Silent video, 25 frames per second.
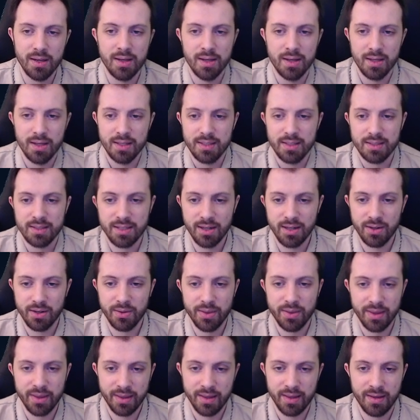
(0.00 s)
So
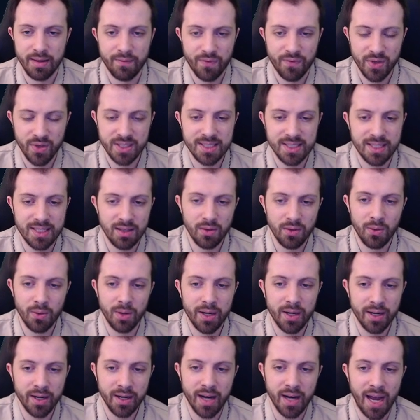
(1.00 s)
for skill
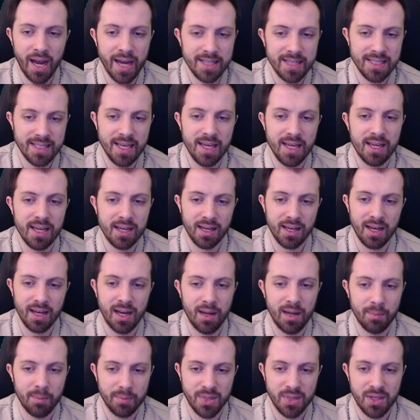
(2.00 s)
order, I take
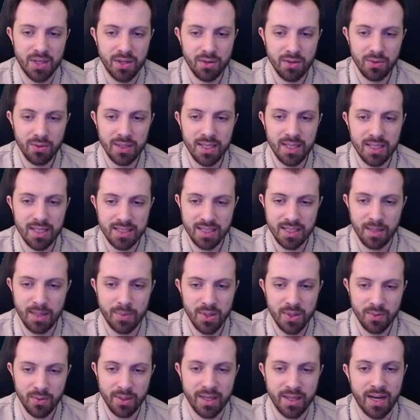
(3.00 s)
Q, E,
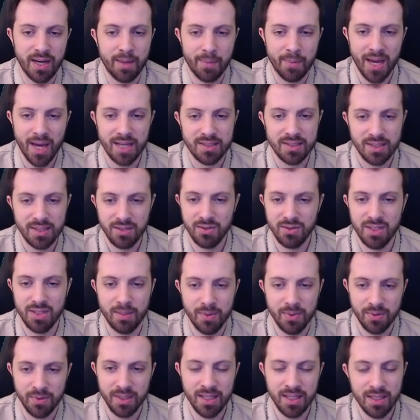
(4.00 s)
W, and then I max Q,
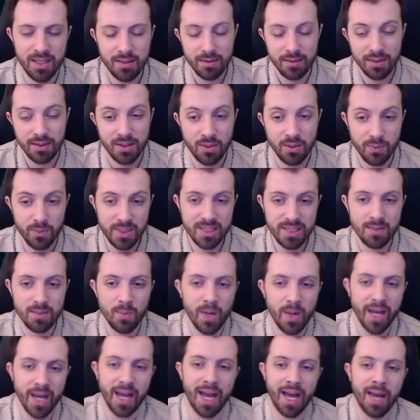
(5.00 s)
W, E. The reason
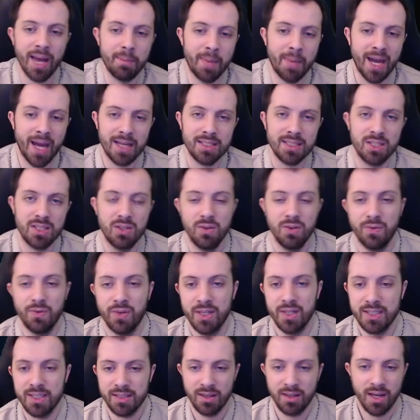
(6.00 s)
why I max Q
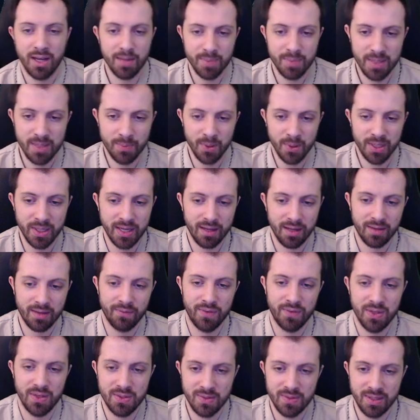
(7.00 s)
first, a lot of people get
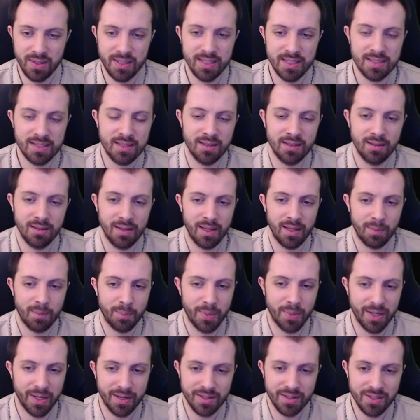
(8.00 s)
confused with this, and they're like,
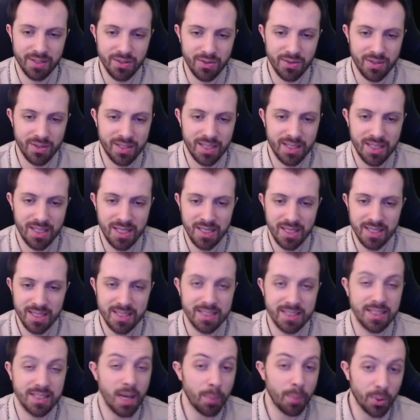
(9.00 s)
but dude, E does
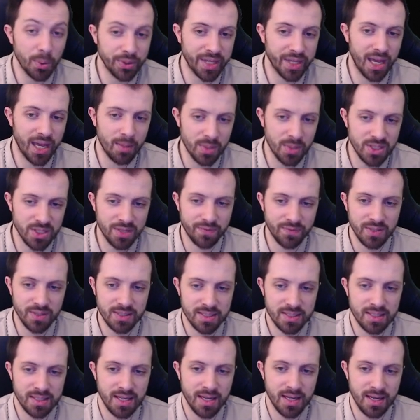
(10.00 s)
double damage if they're
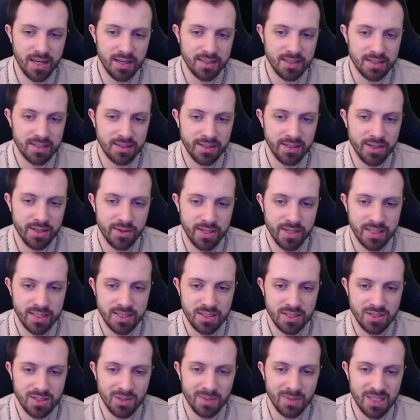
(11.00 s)
it's slowed. It's
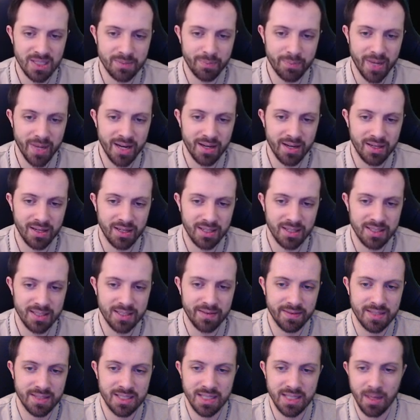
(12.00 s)
so much better because
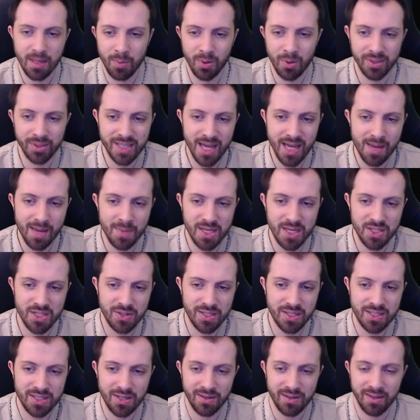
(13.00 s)
it's double damage.
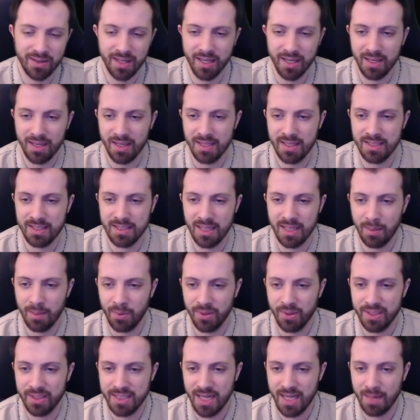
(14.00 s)
It's double
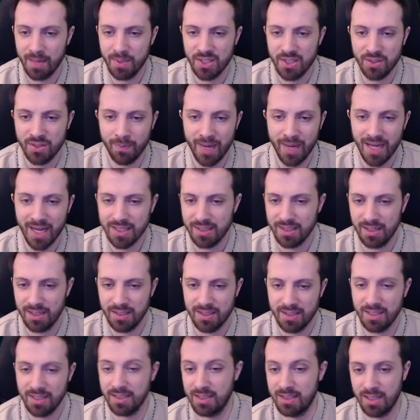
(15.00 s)
the damage, so maxing it
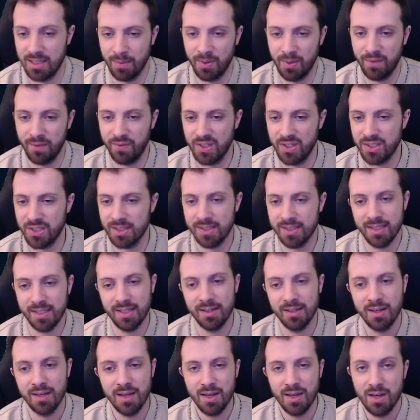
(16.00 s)
does double efficiency.
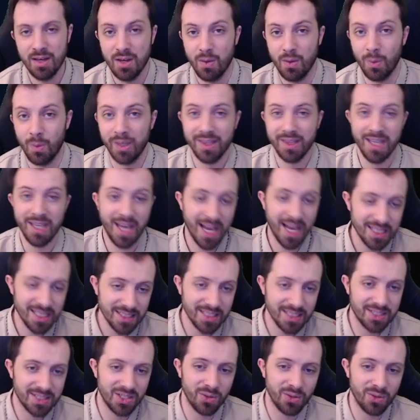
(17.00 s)
What they actually don't